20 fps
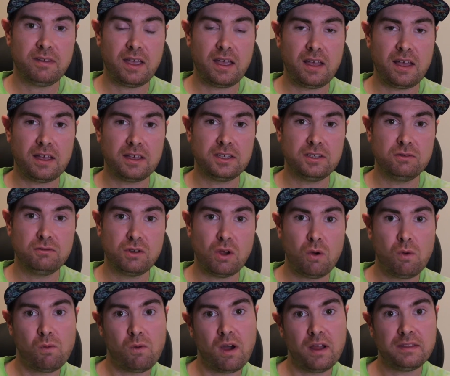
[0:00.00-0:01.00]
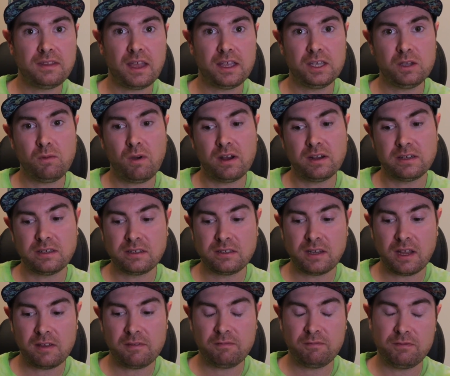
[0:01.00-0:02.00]
Uh, you don't want that. You want
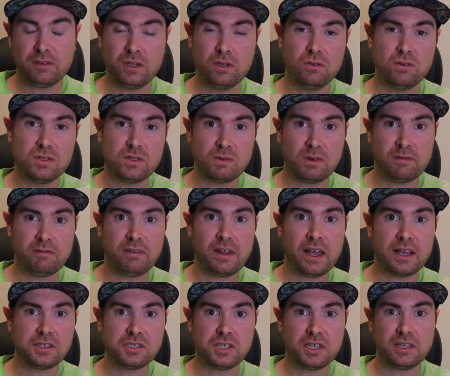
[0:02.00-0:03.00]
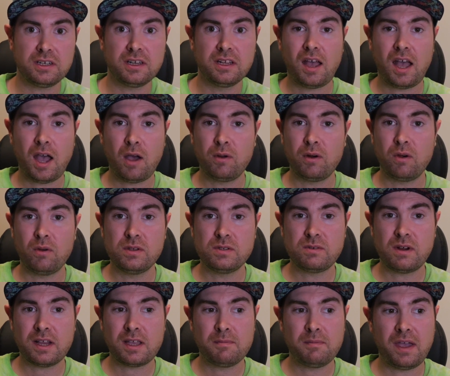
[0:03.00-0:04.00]
diffuse reflection. I would always
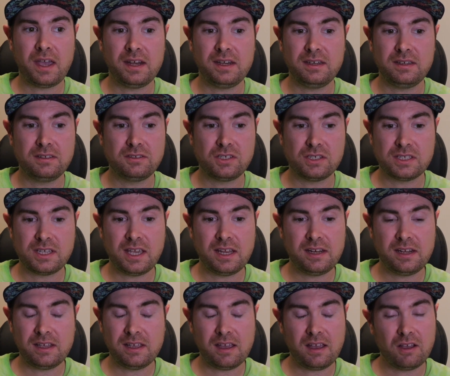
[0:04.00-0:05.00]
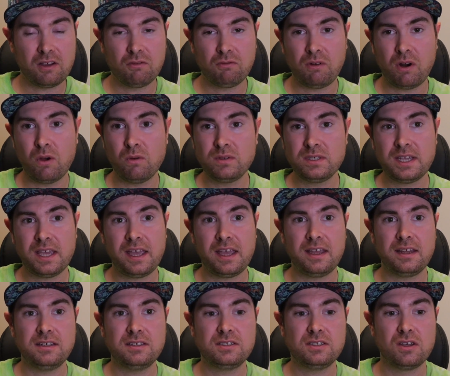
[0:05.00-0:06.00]
recommend just getting a grow
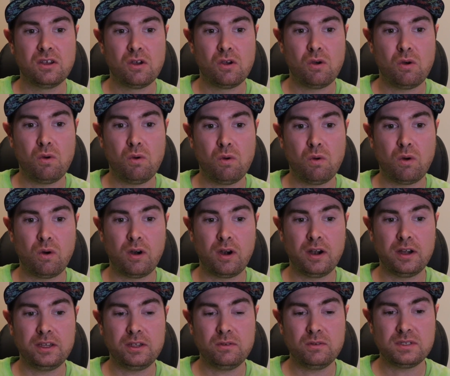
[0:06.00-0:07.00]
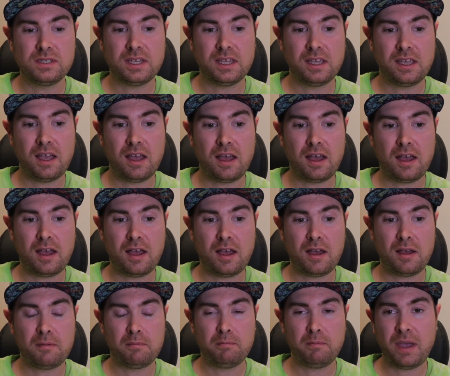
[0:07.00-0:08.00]
tent or using
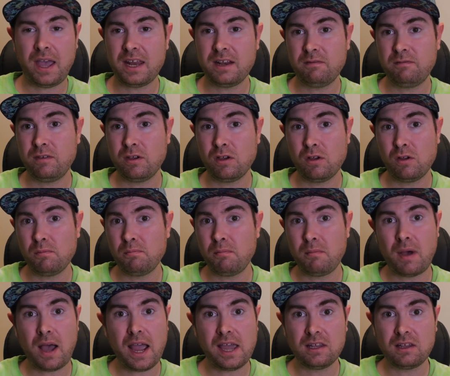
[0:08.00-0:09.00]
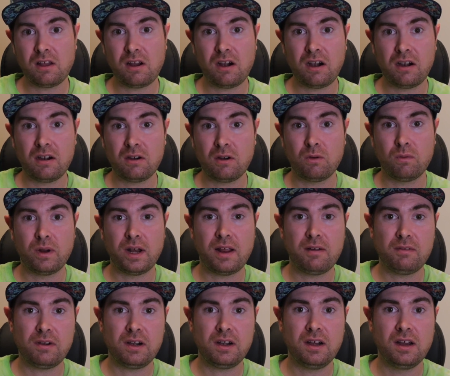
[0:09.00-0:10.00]
uh, panda film, mylar, or
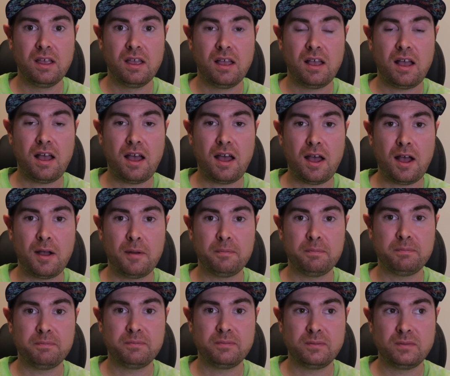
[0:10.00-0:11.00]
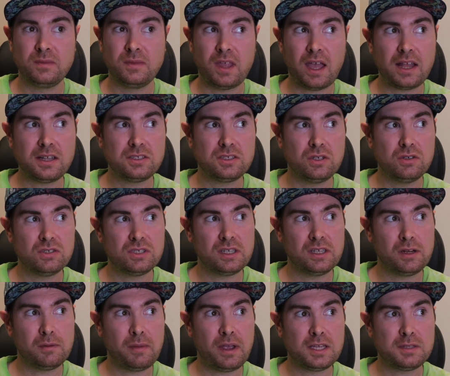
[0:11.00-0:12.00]
whatever, um, that's usually
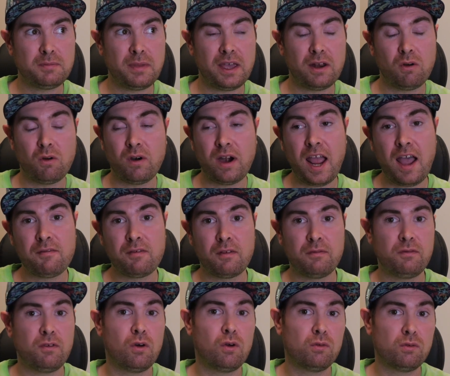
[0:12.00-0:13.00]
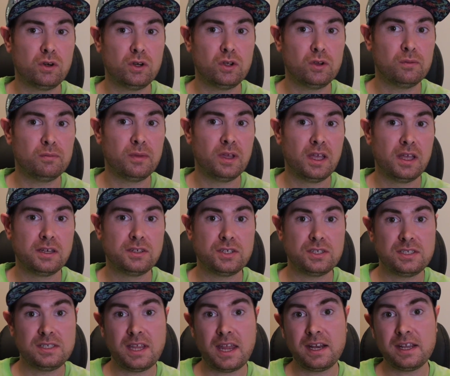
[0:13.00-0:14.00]
your best bet. Or have a full room
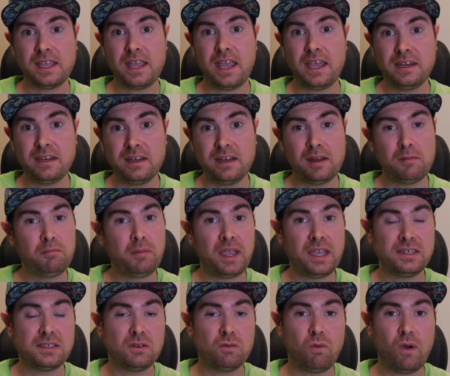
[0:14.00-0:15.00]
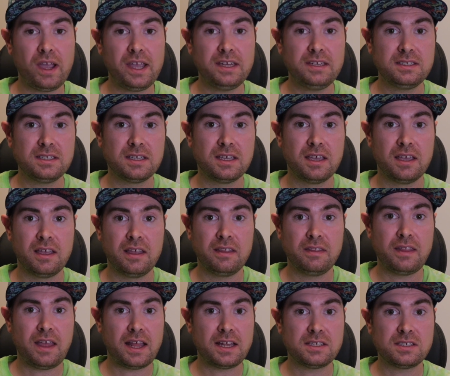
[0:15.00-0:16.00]
just dedicated and painted white.
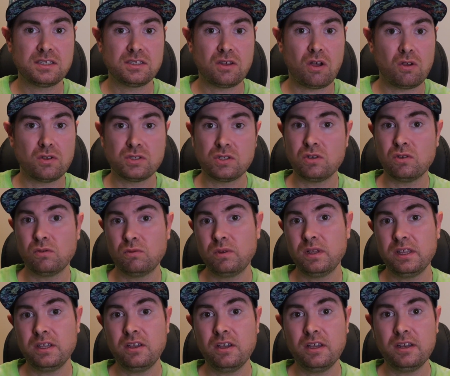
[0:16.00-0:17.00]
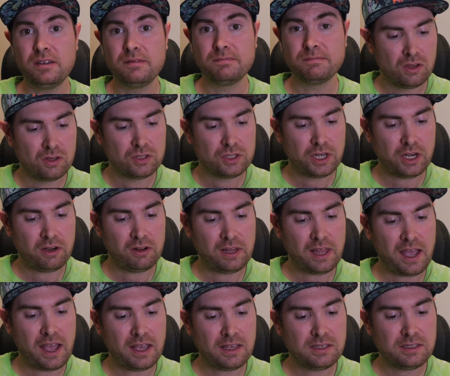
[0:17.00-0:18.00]
That's also really good.
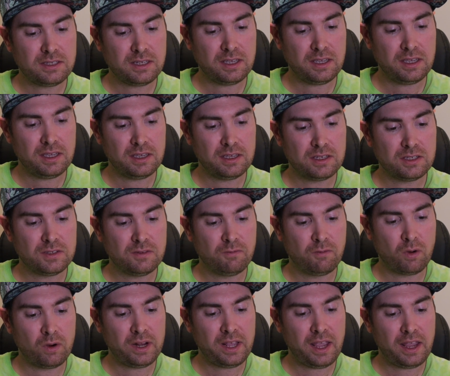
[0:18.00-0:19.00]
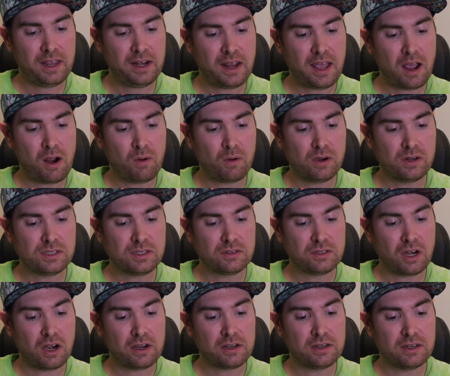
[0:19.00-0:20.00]
Cheryl asks, is 48 hours of
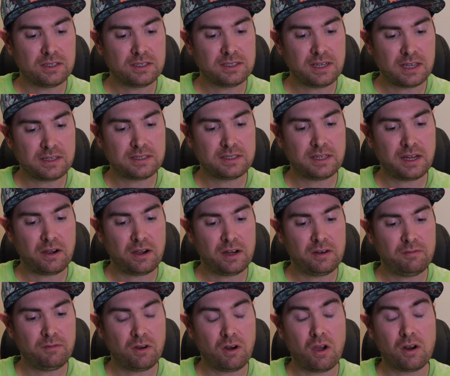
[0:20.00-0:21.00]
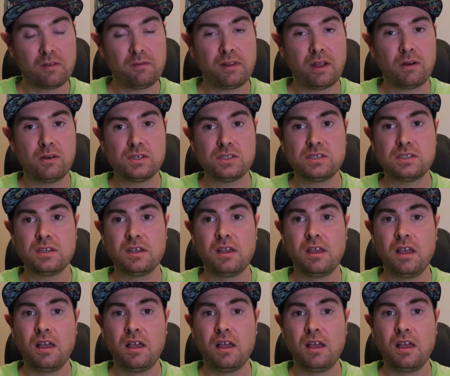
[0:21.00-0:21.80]
darkness necessary for autoflowers?